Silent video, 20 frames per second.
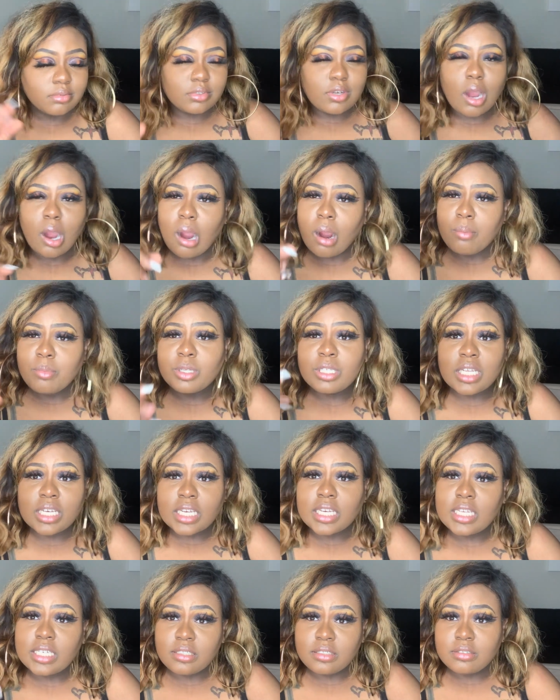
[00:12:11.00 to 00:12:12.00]
caramel
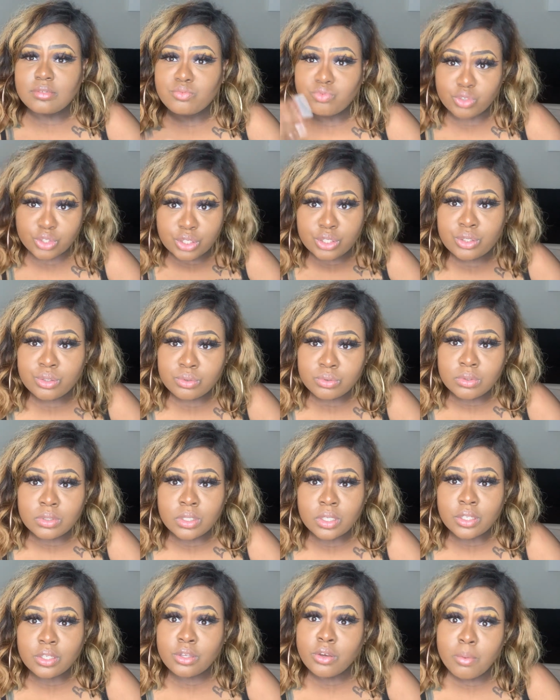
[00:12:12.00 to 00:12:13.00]
looking roux
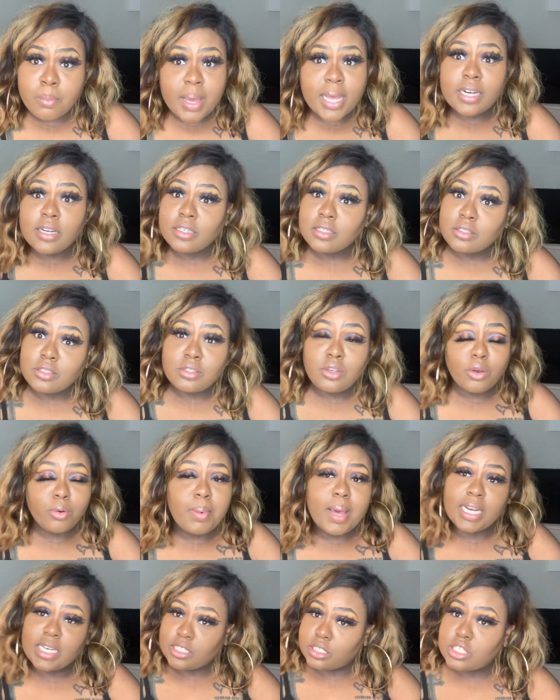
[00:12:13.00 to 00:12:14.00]
you better, you
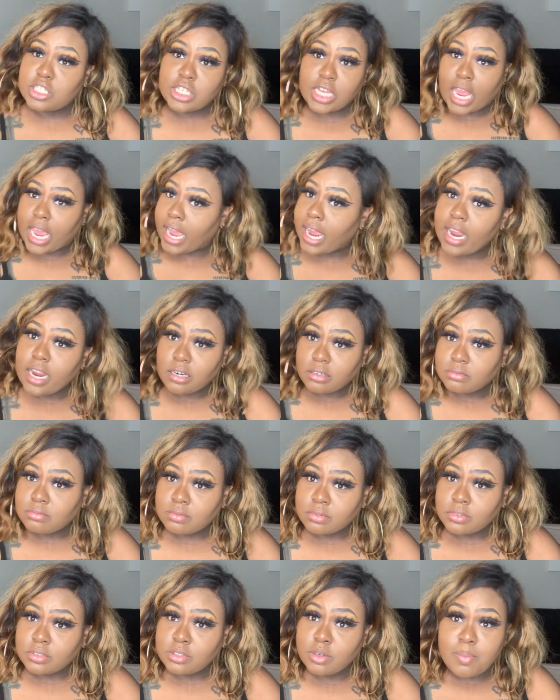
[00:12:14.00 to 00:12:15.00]
better stare.
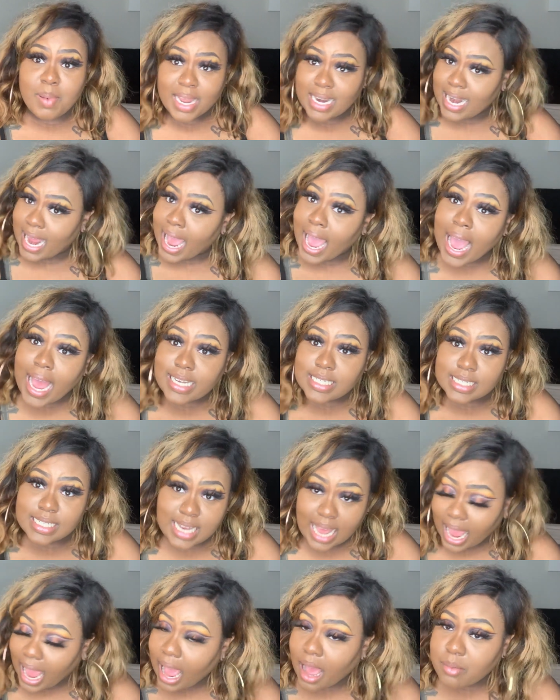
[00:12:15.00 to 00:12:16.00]
You better not
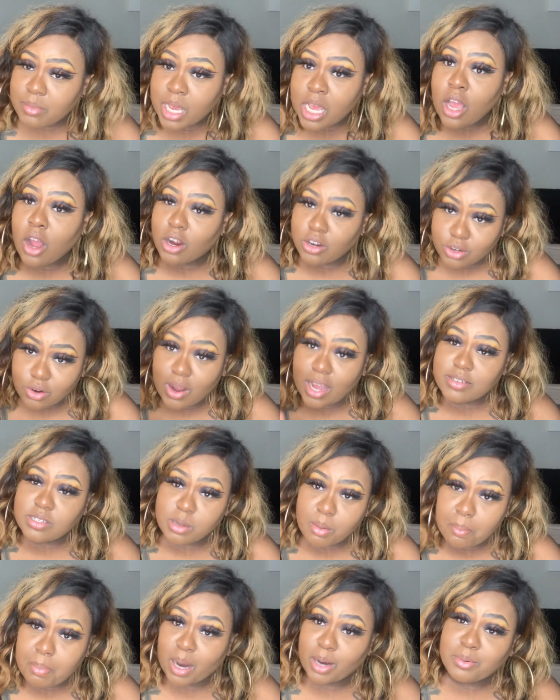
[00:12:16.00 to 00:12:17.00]
stop, or you gonna have
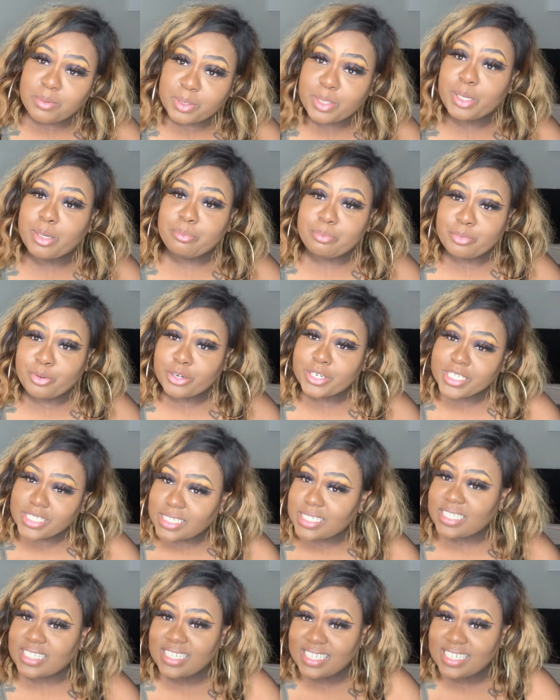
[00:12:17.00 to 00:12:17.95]
some burnt up grease.